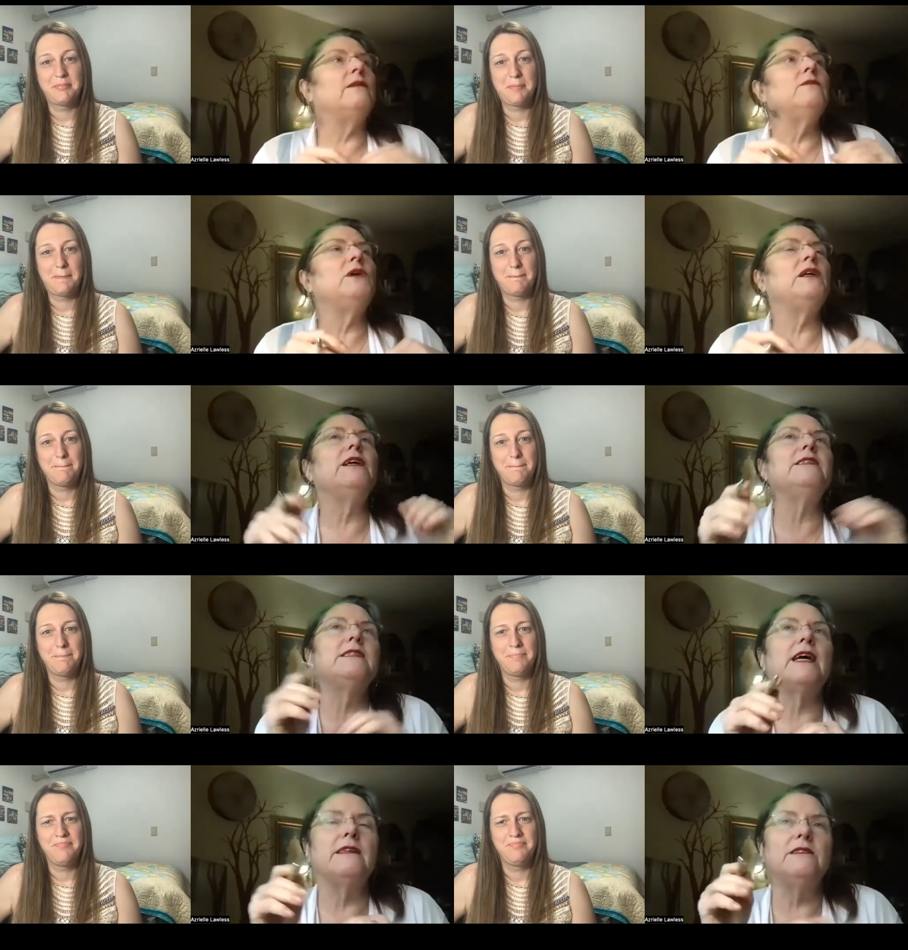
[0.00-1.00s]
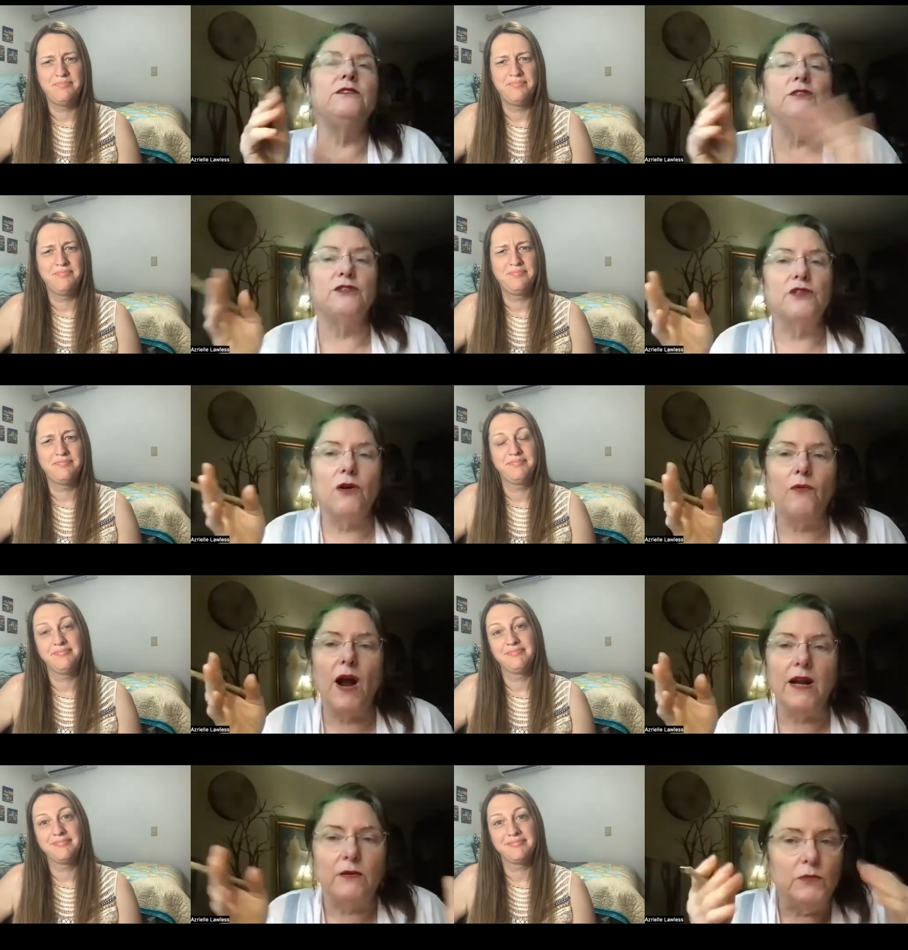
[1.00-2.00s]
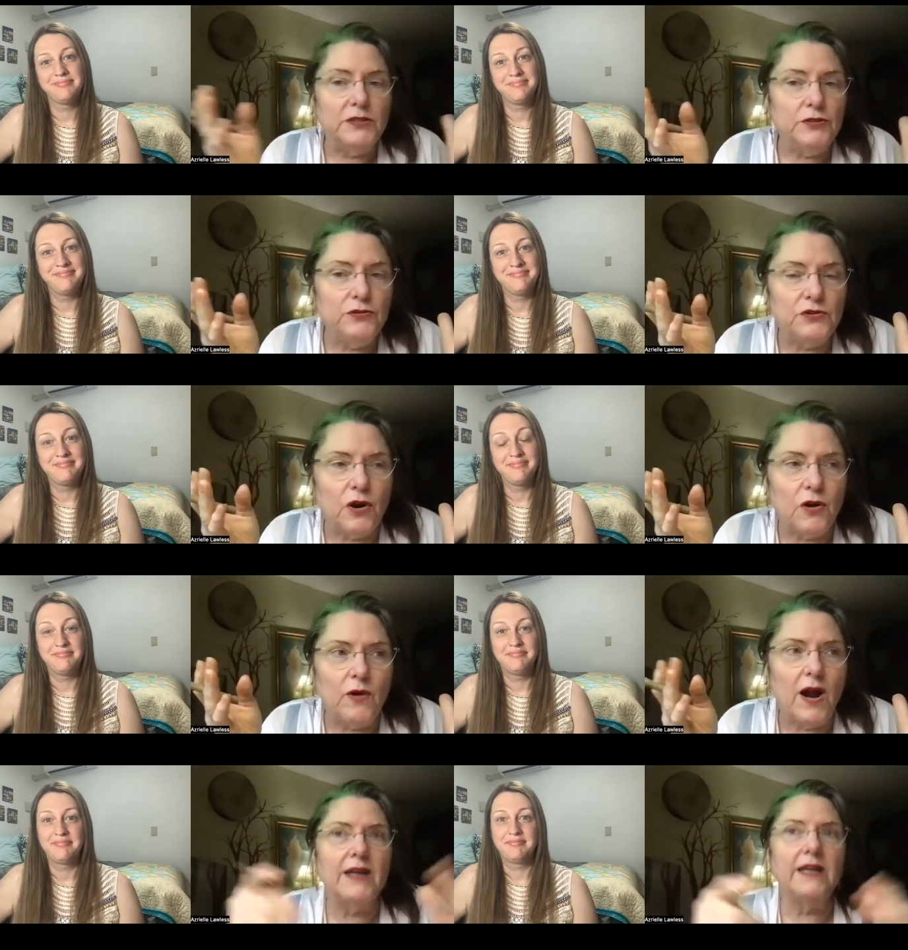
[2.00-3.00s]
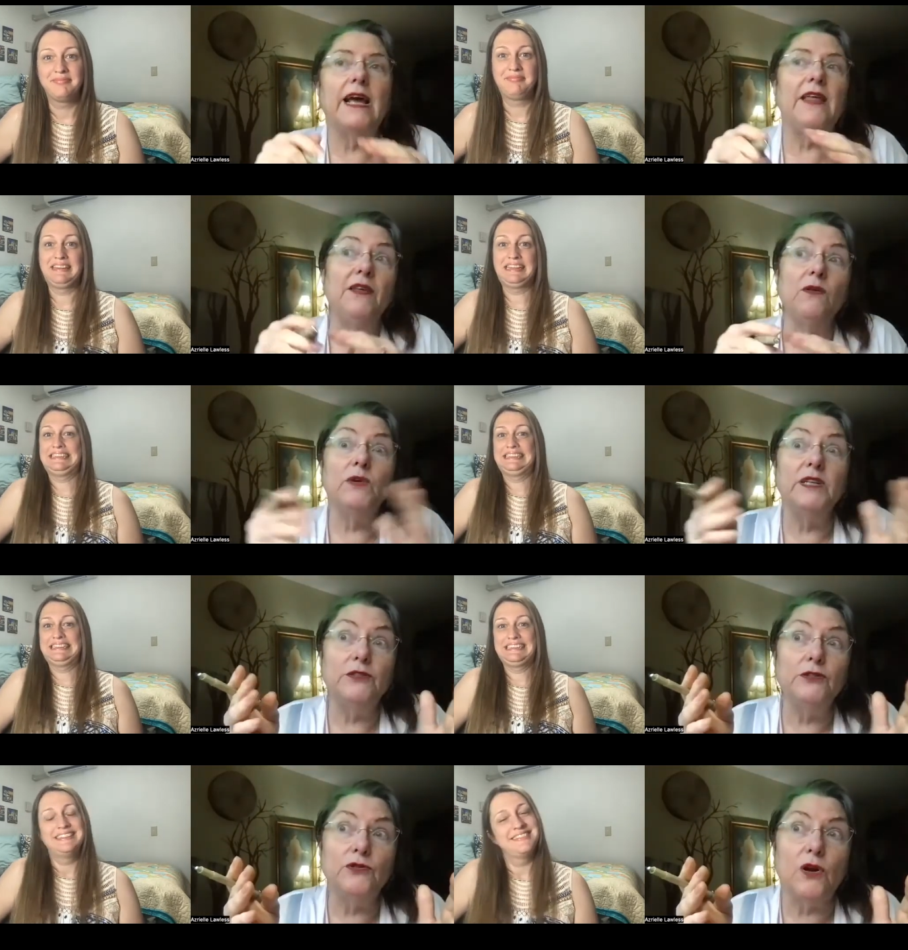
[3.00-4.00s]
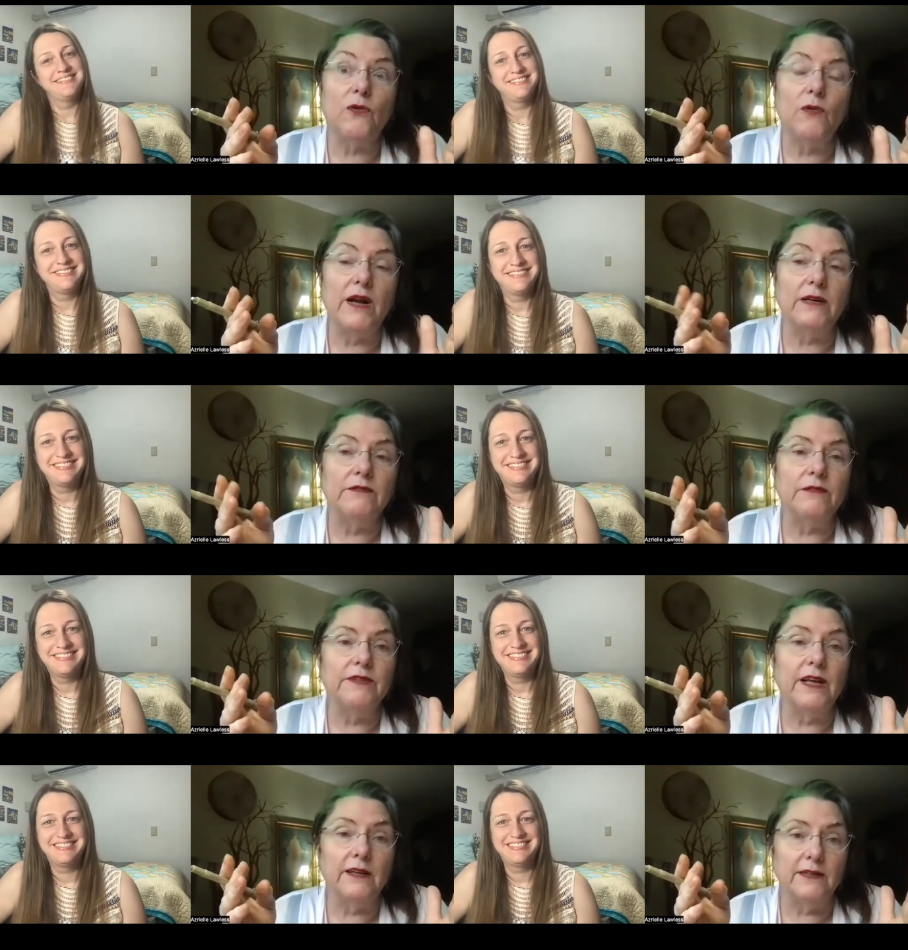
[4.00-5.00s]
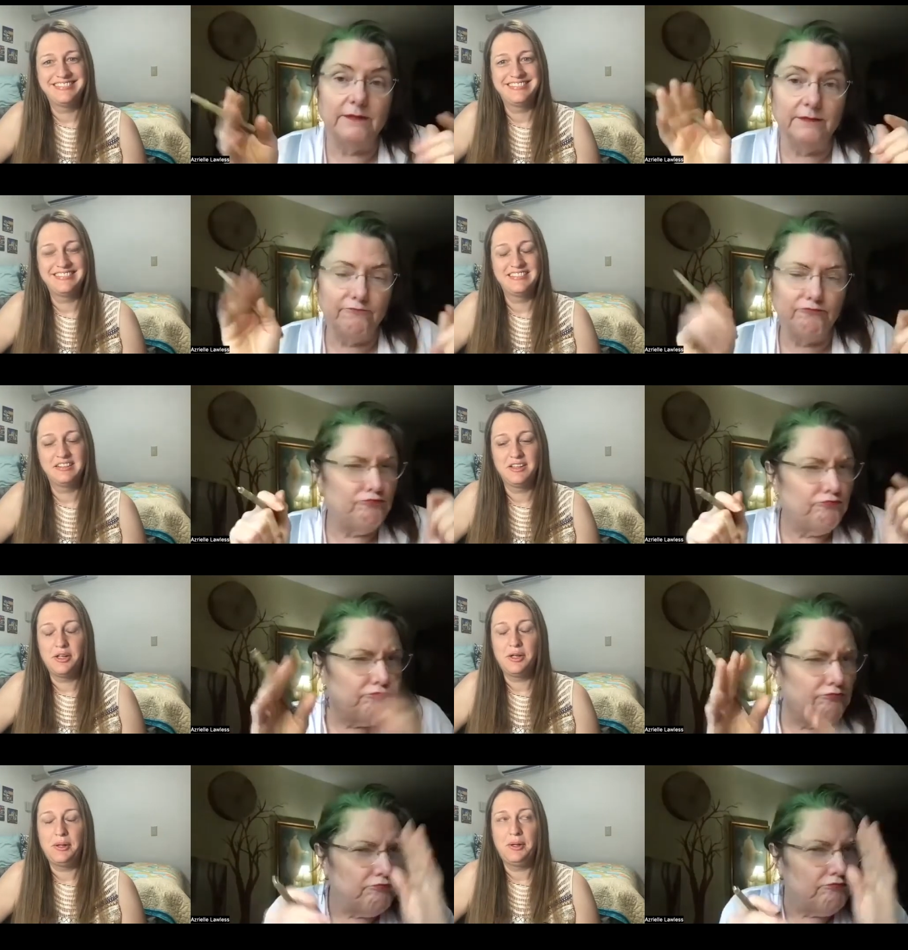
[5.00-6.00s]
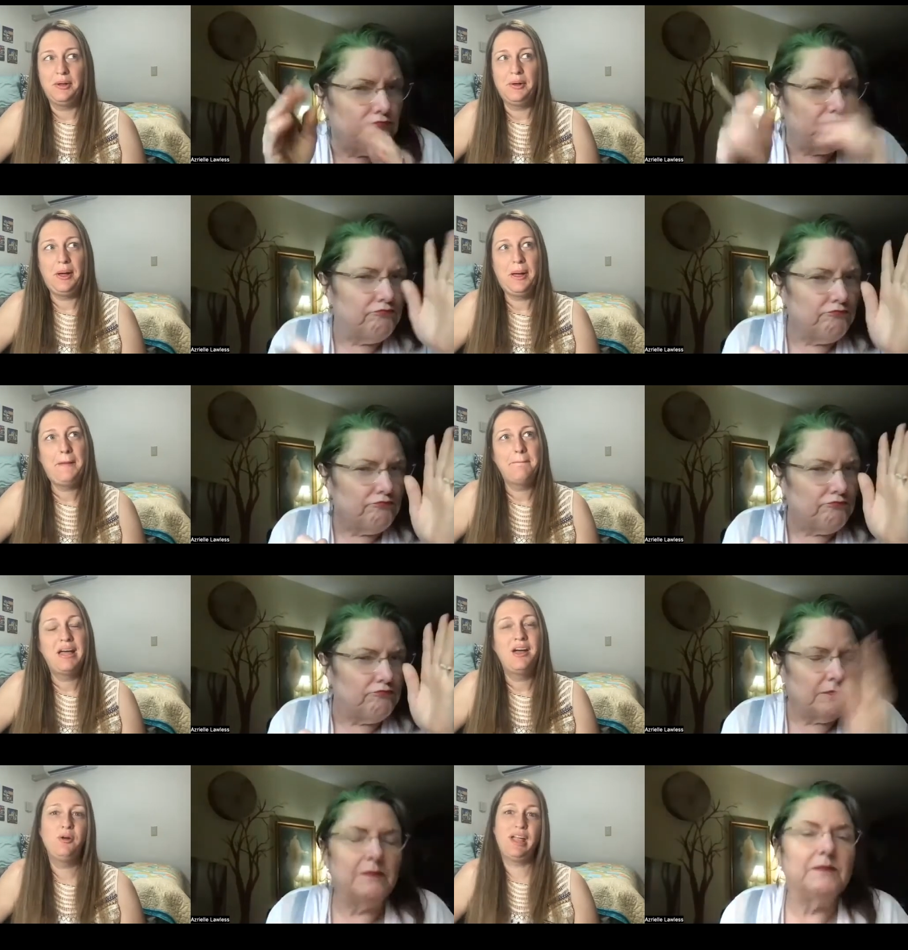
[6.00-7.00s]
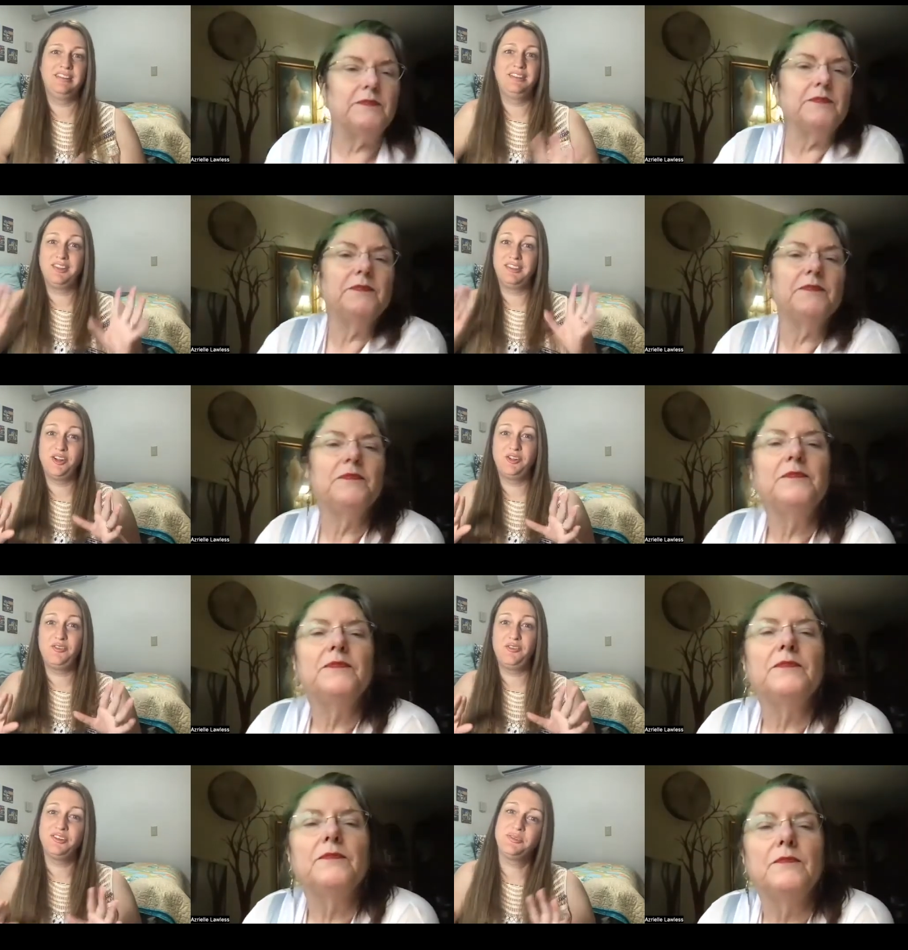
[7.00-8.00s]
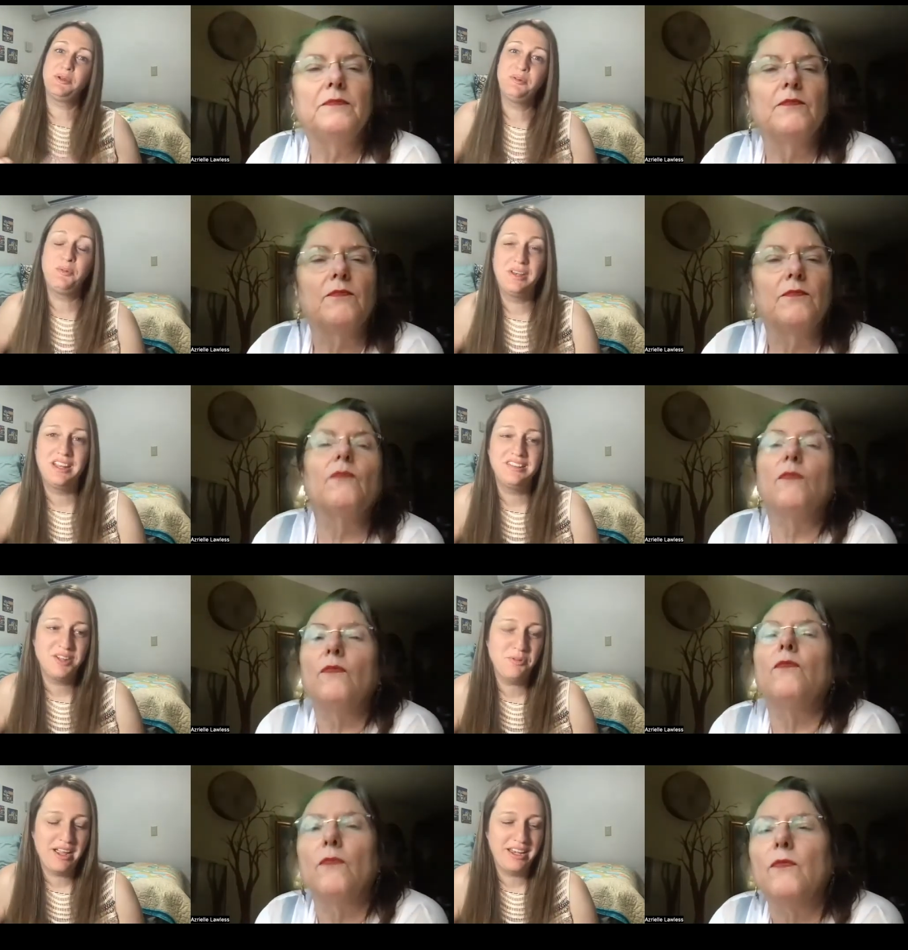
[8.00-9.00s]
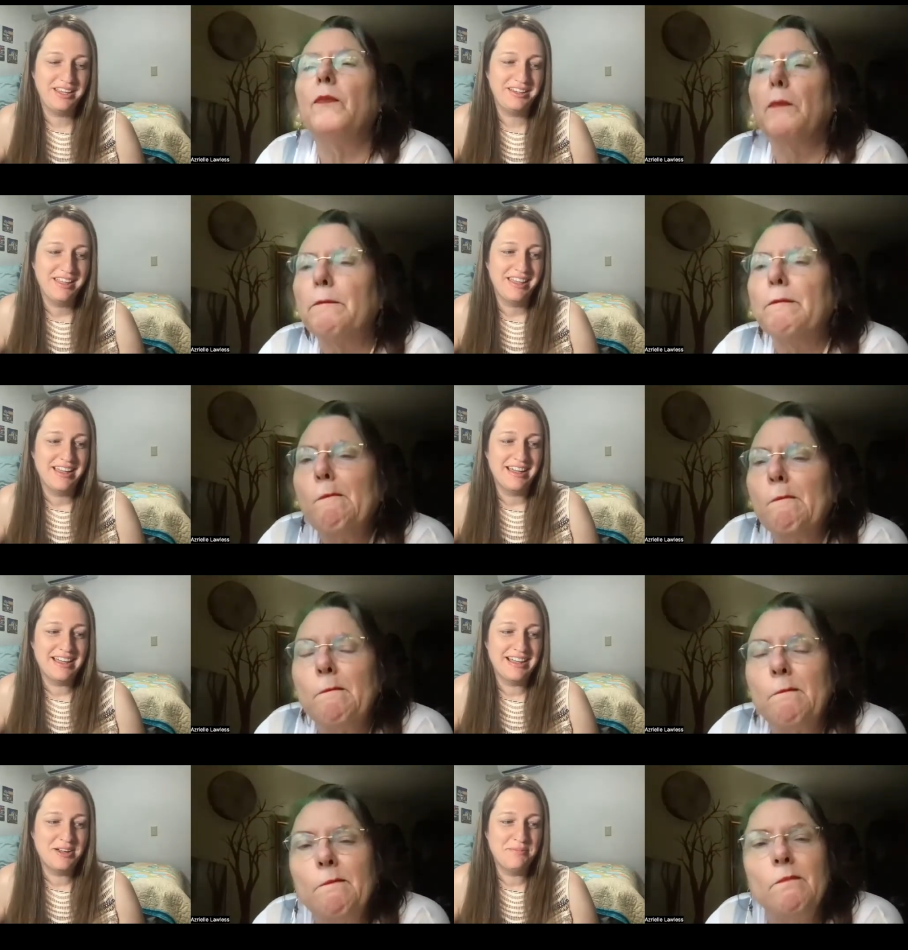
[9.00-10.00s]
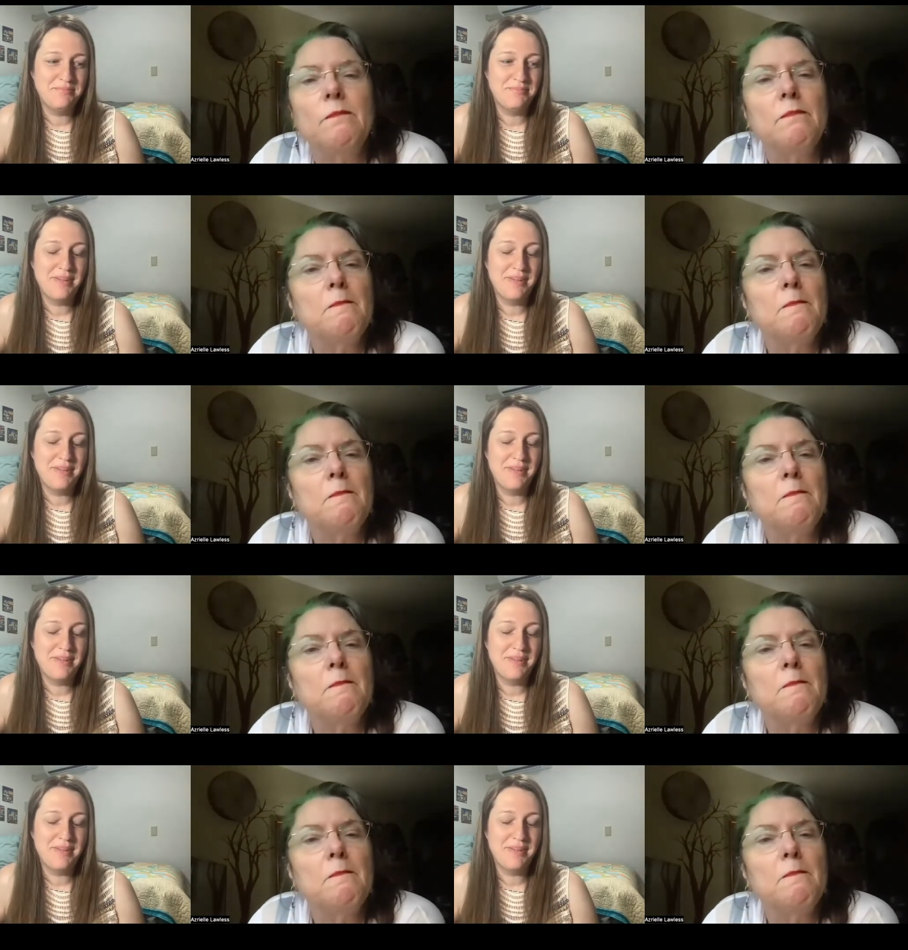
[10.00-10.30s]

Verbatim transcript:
Speaker 1: Well, let's say just start writing. When did you start writing? And then when did you start writing
Speaker 2: for Vella? Um, okay, so let's start with the first one. When did I start writing? Um,